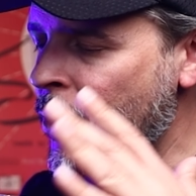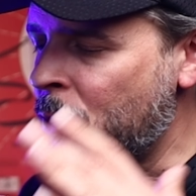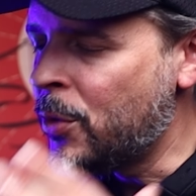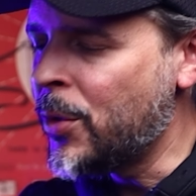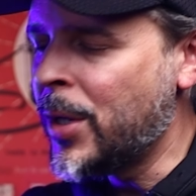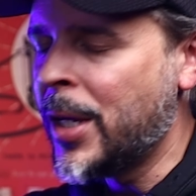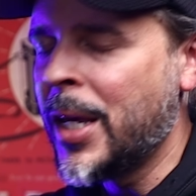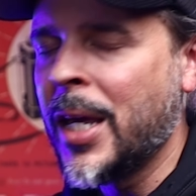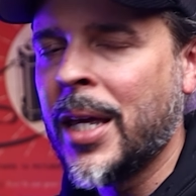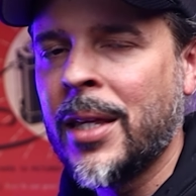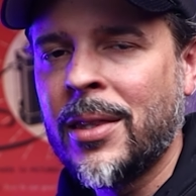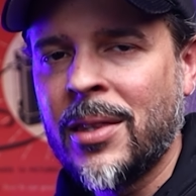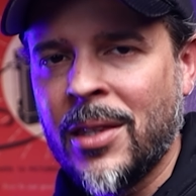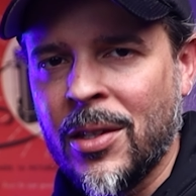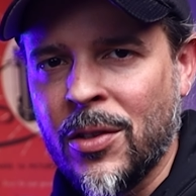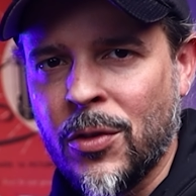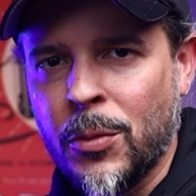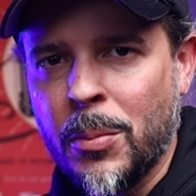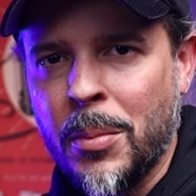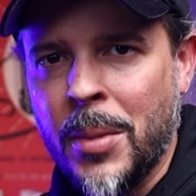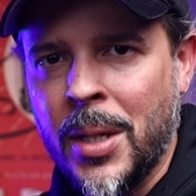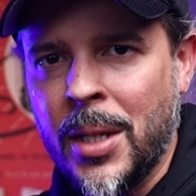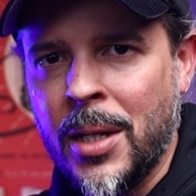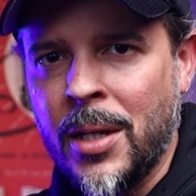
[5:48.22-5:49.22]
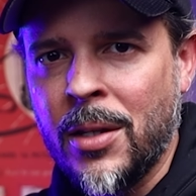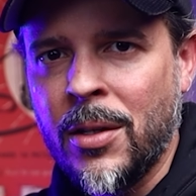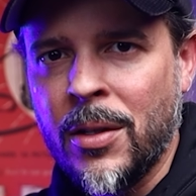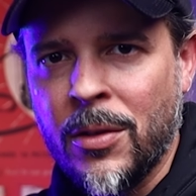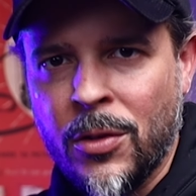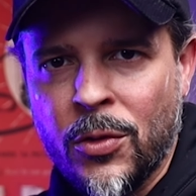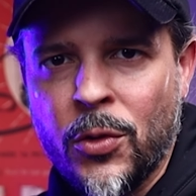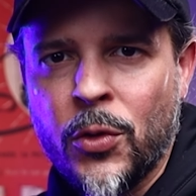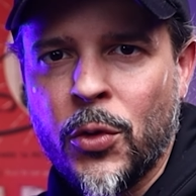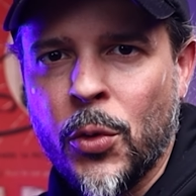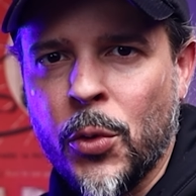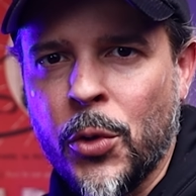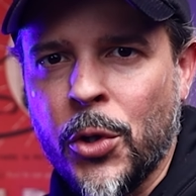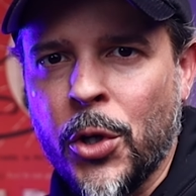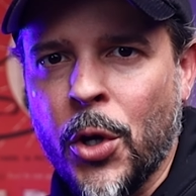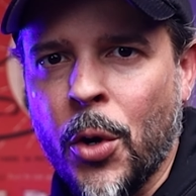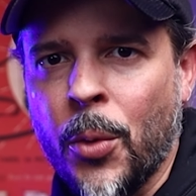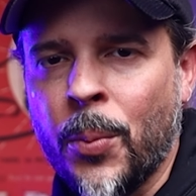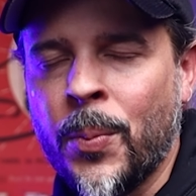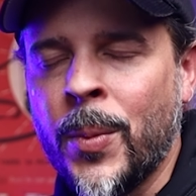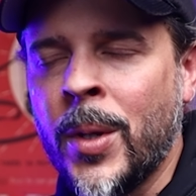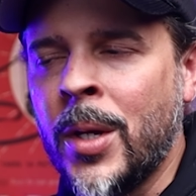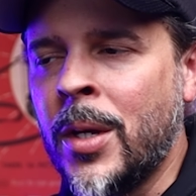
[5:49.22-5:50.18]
to get this mini studio.